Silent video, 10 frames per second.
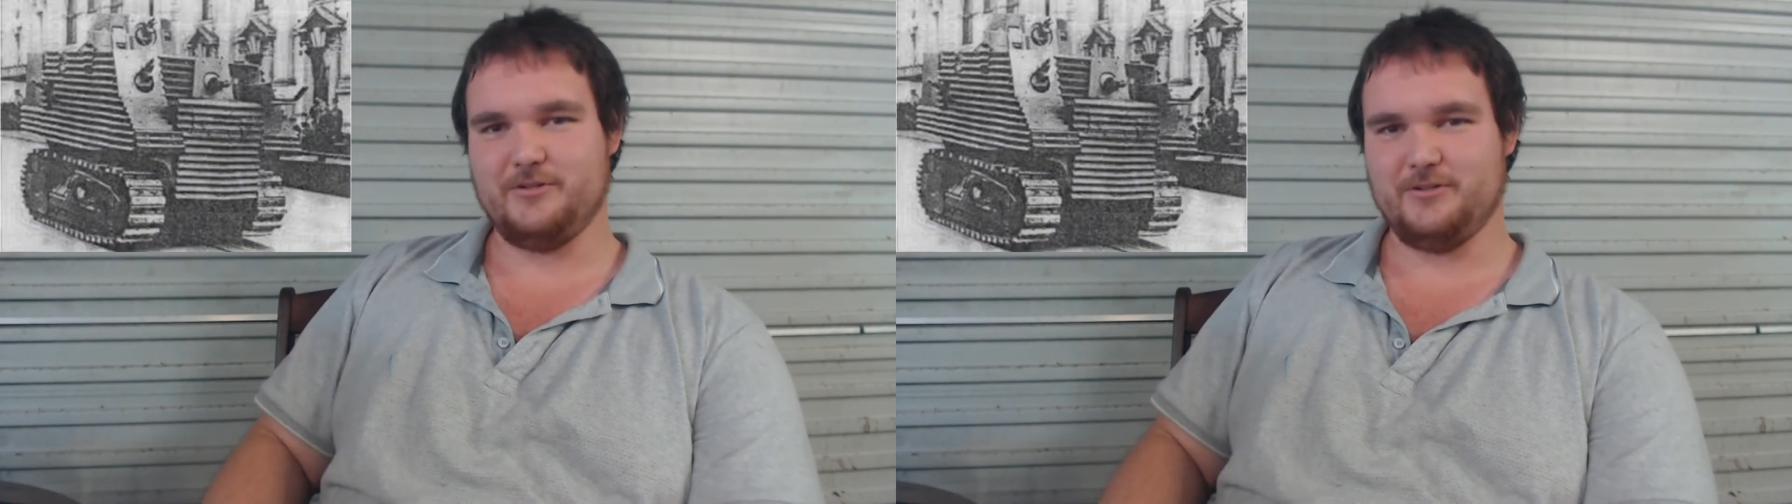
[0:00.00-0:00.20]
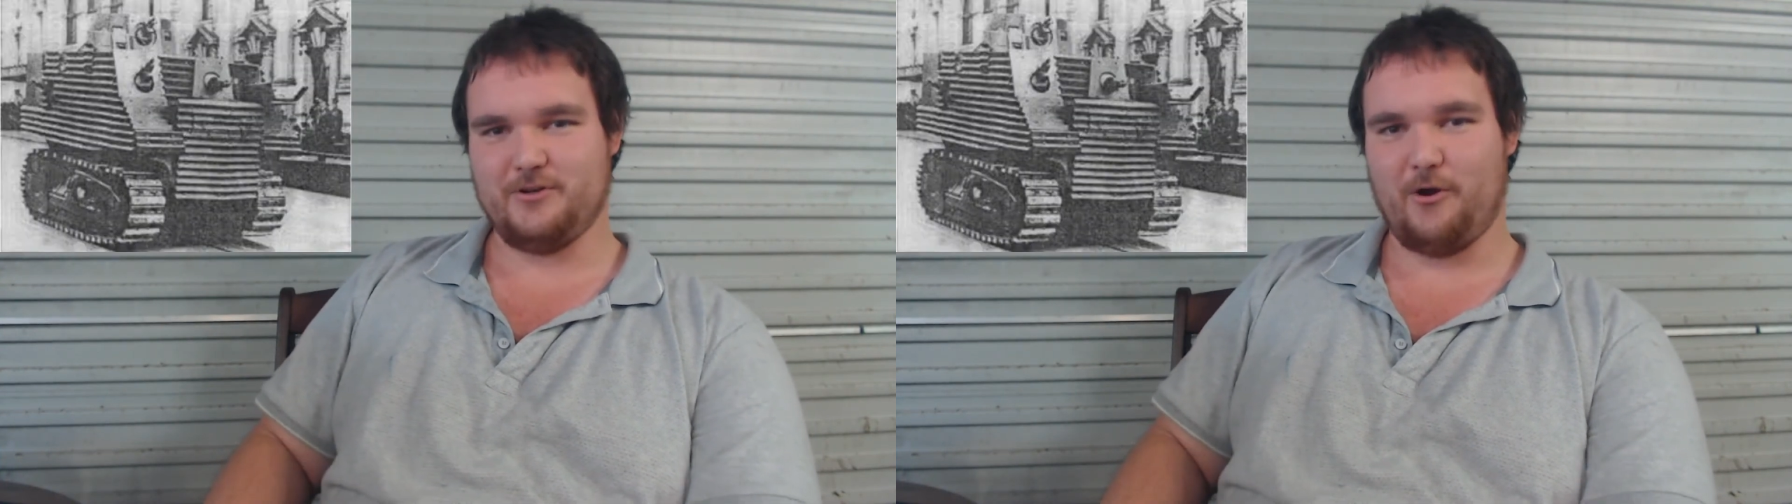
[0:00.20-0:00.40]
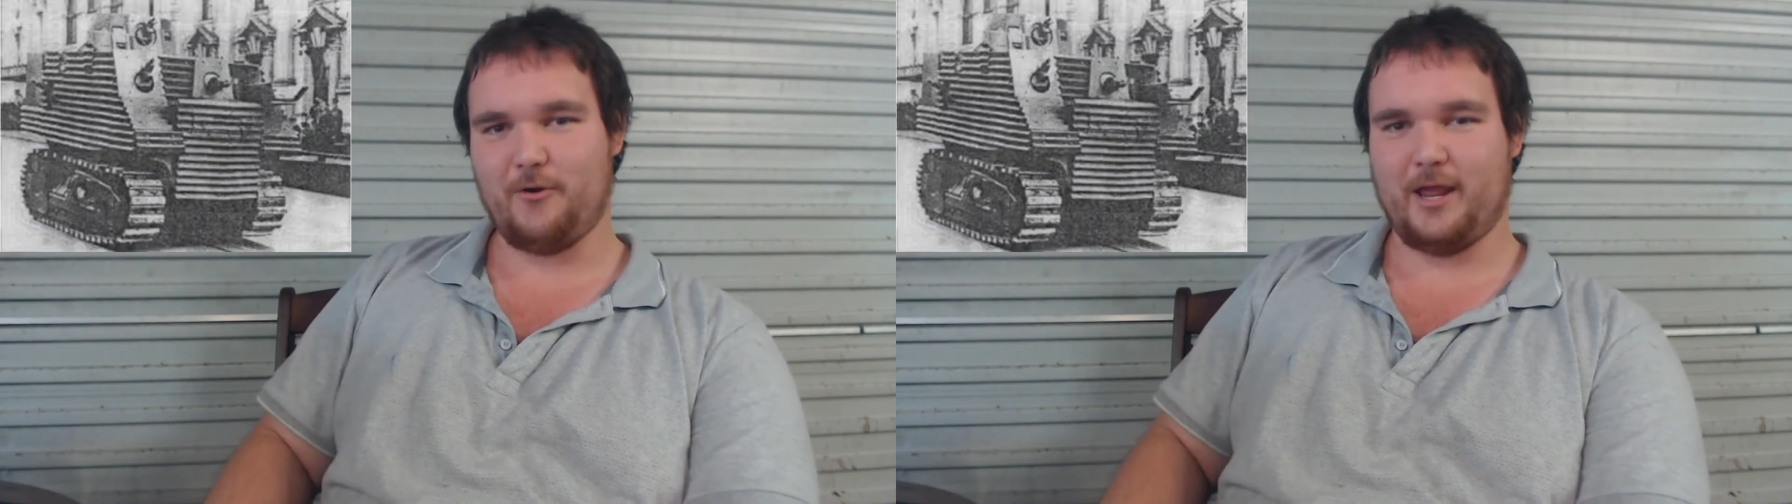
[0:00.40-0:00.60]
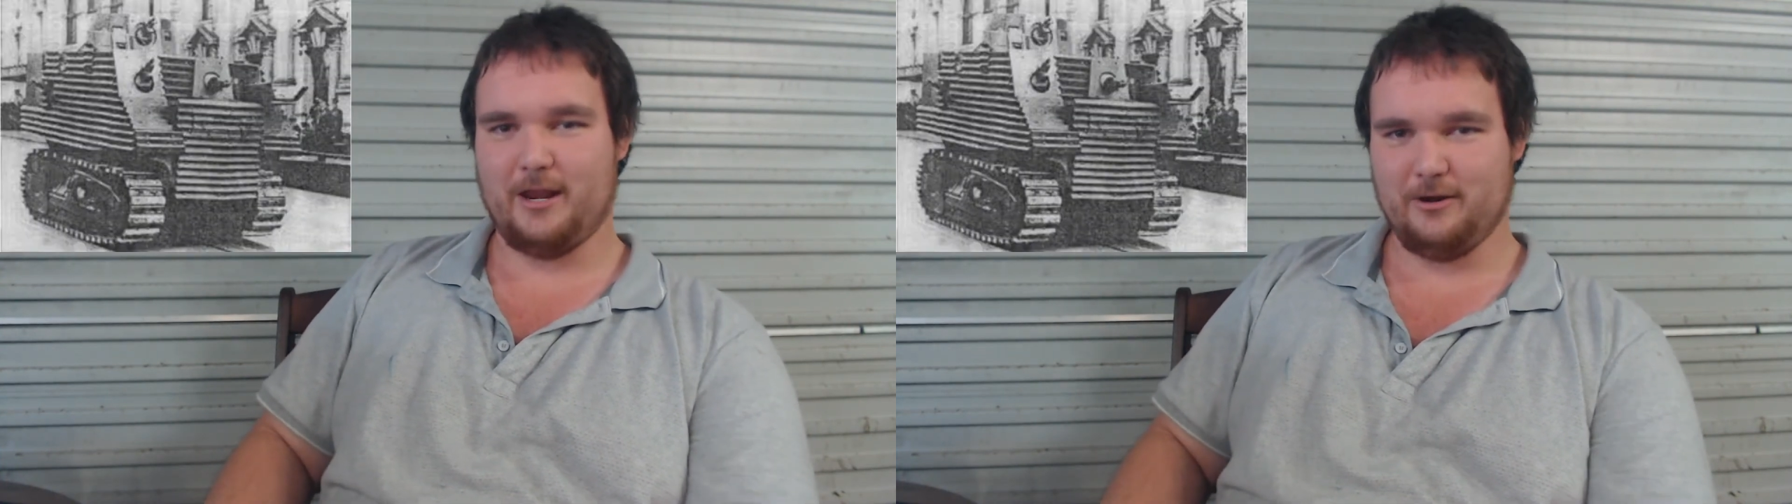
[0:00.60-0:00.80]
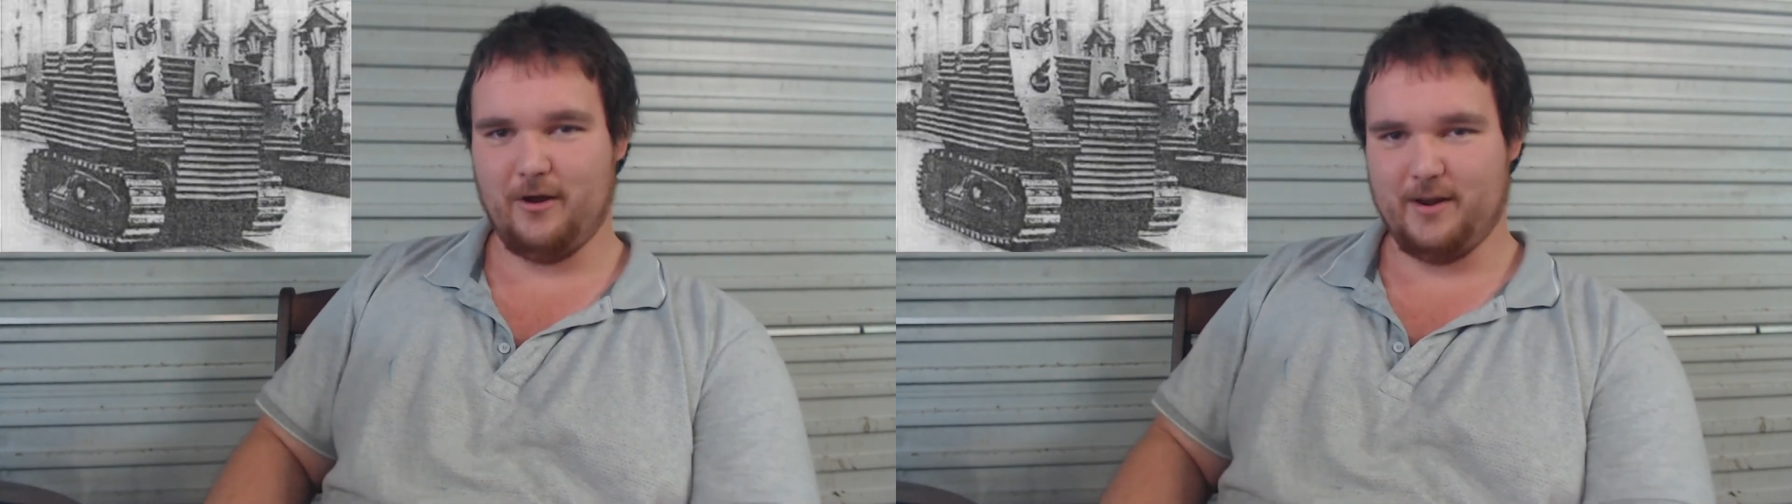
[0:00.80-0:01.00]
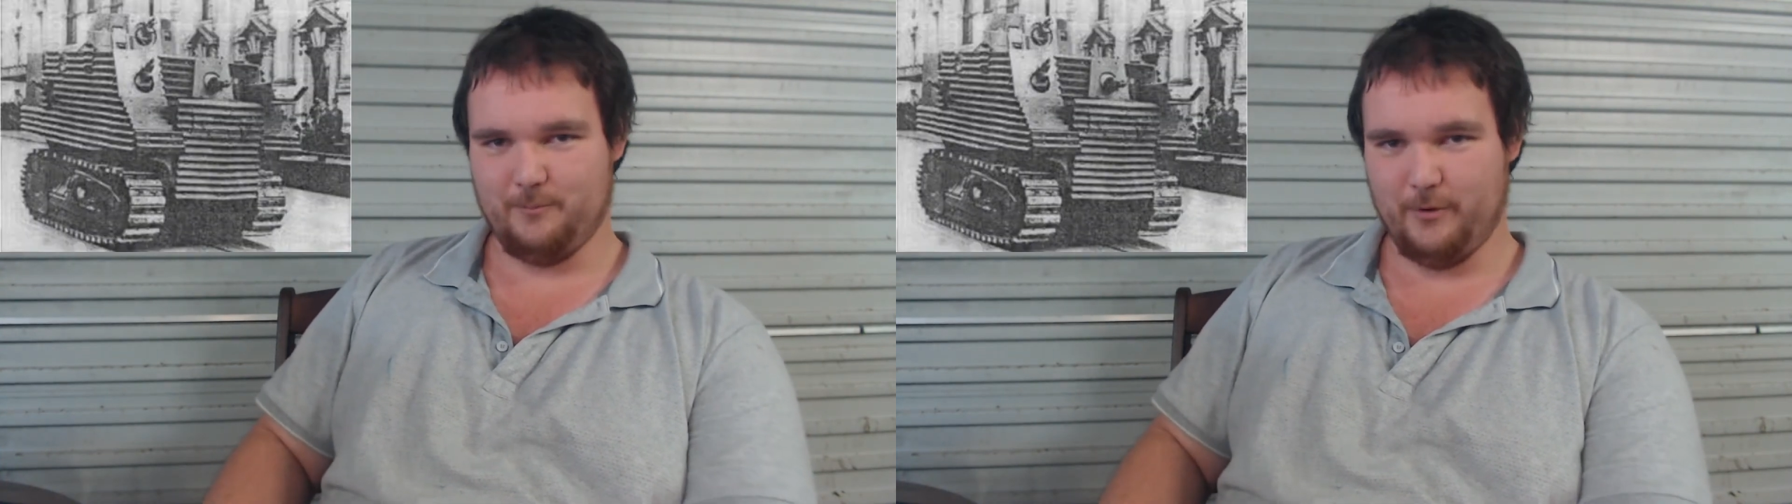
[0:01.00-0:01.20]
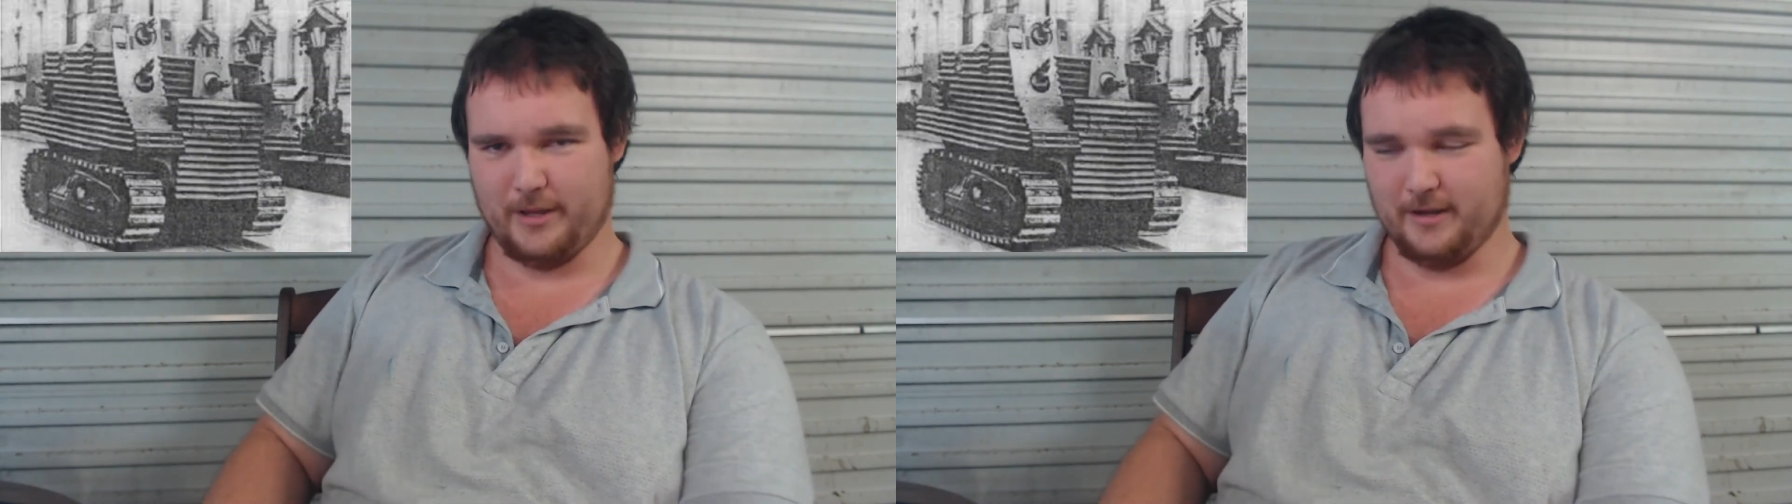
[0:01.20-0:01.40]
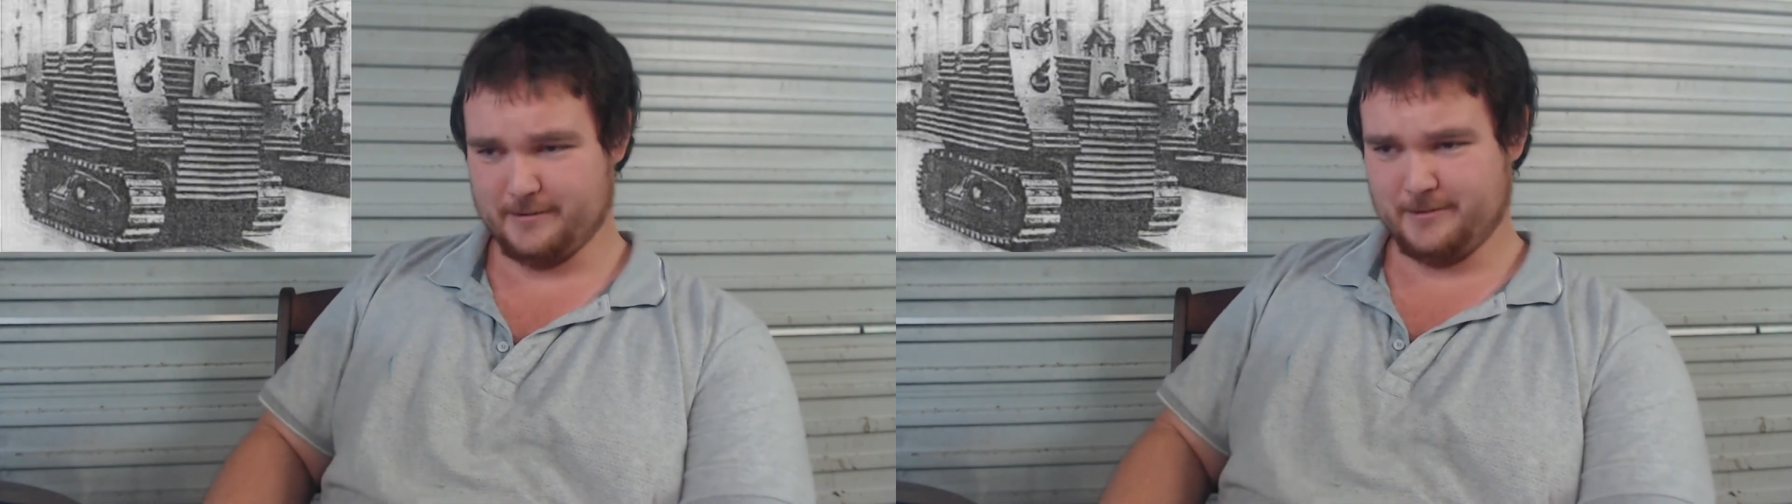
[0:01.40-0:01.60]
This is corrugated iron and
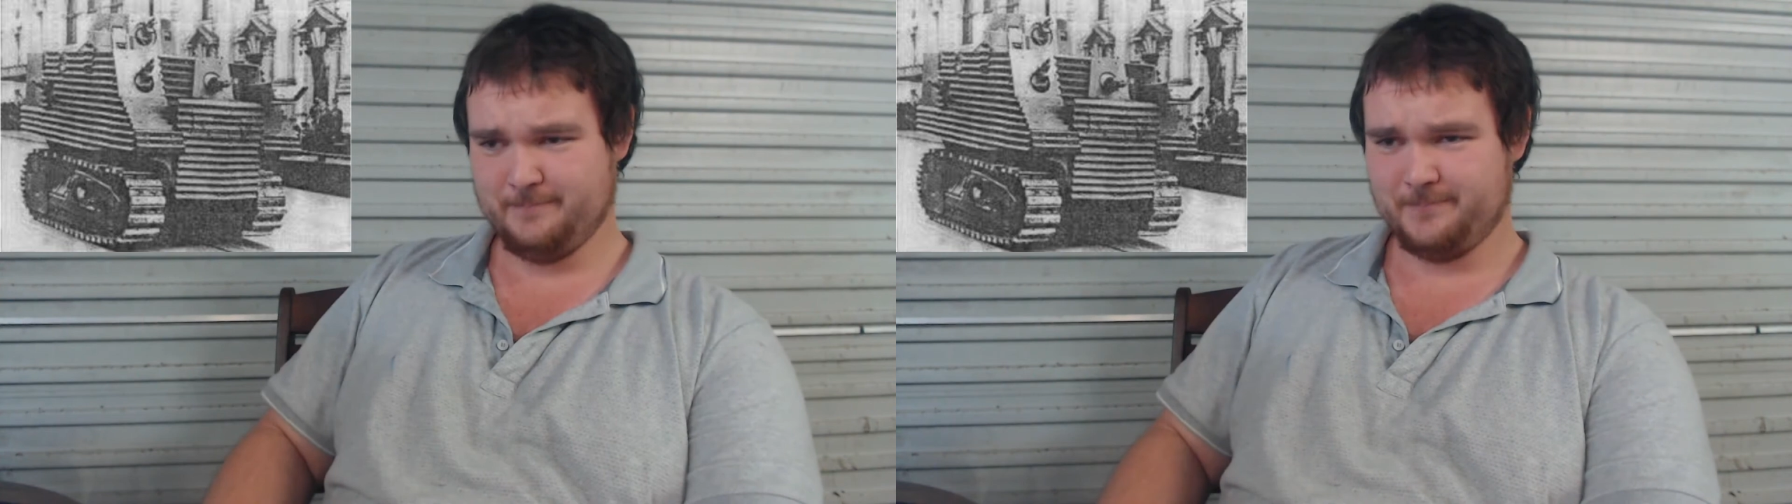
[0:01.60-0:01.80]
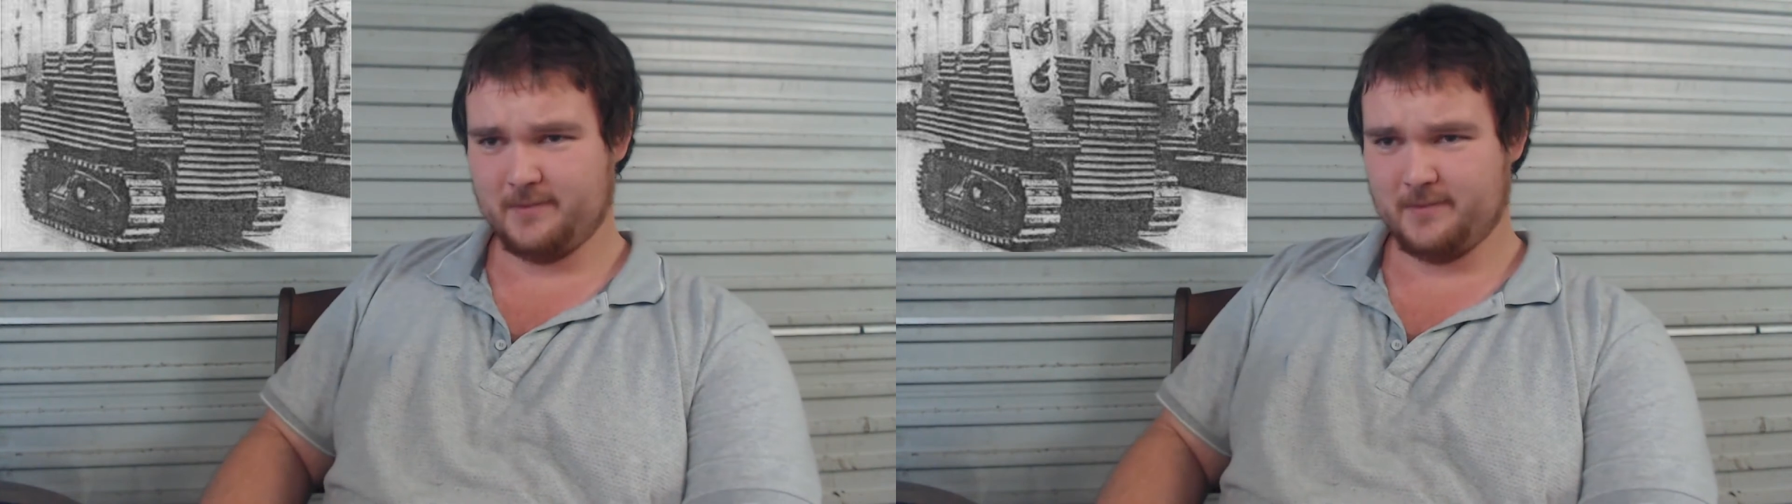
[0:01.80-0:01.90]
Bren guns.